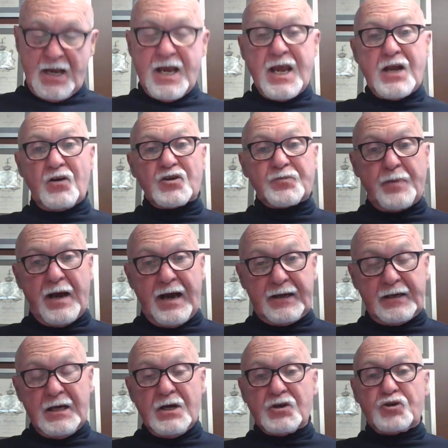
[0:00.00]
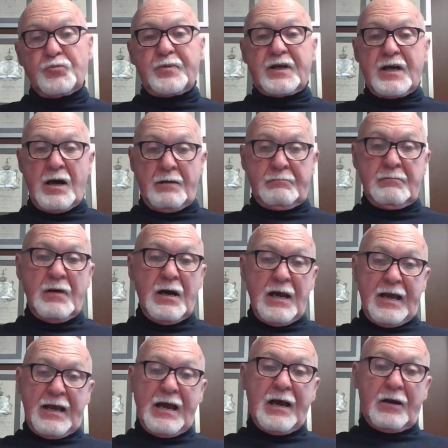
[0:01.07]
He goes back to become
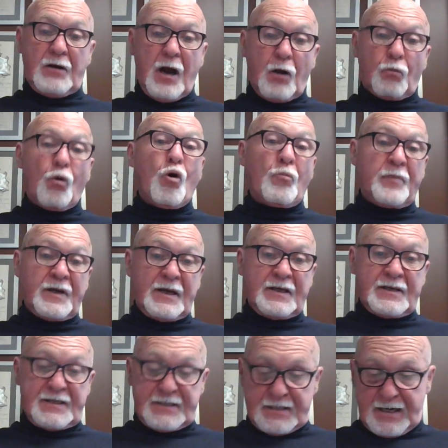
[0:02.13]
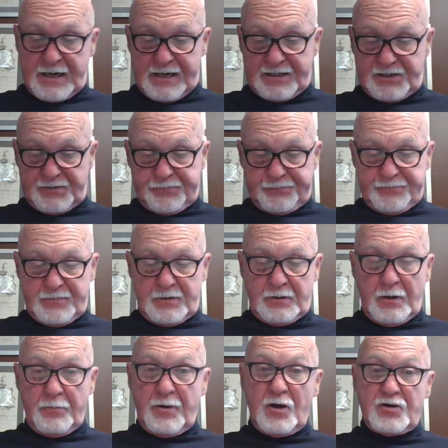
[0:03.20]
a Roman in disguise.
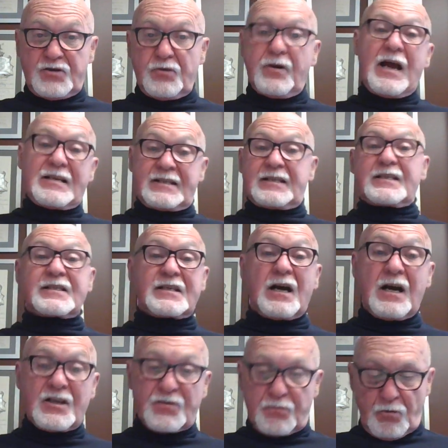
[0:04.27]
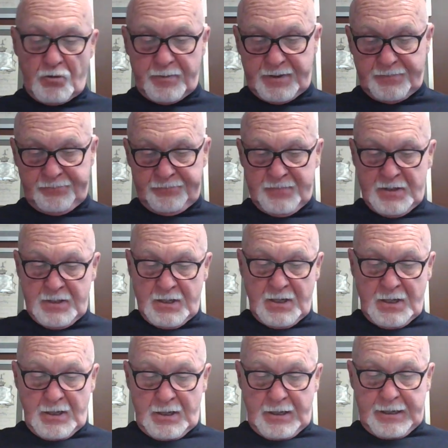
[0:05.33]
As a disguised Roman.
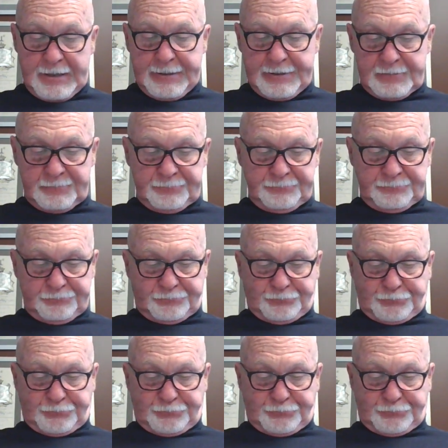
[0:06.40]
Um,